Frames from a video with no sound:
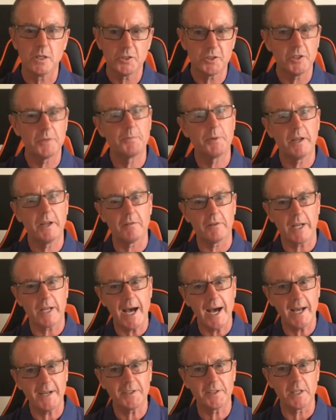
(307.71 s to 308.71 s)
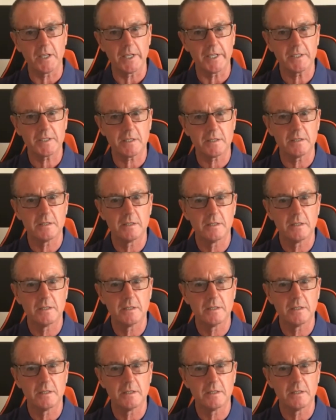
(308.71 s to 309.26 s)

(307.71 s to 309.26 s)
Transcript: you'd be able to handle it